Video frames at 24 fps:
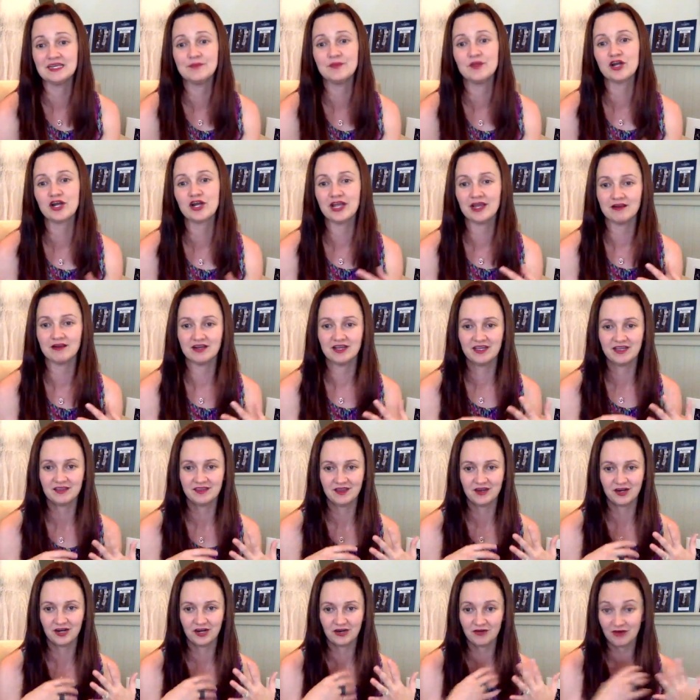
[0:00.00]
they're carrying
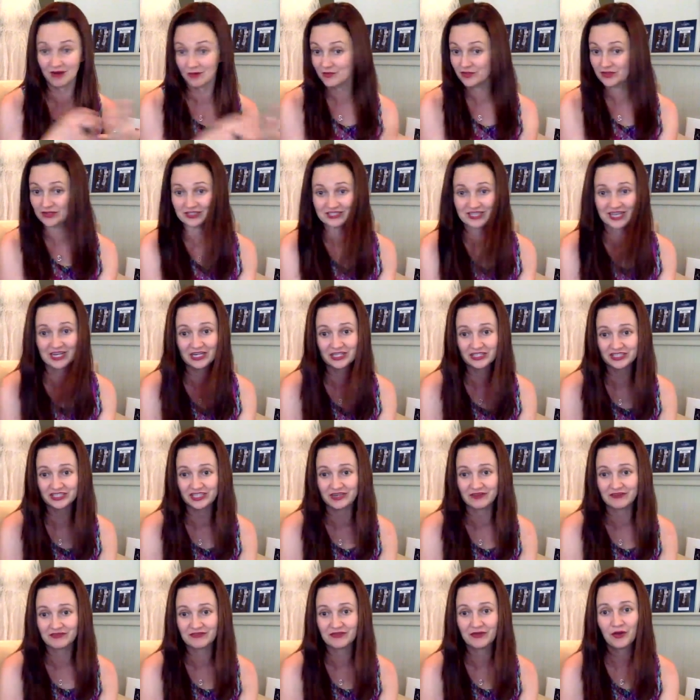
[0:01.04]
their grandmother's
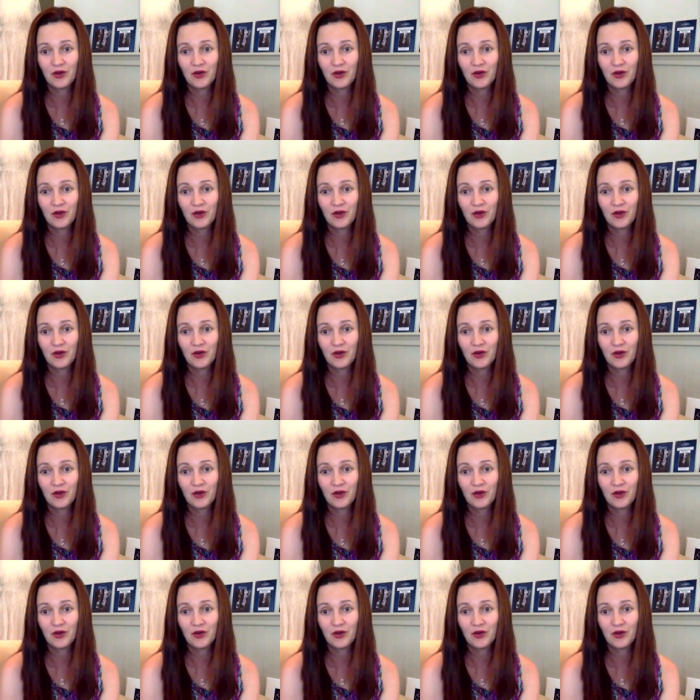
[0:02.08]
handkerchief,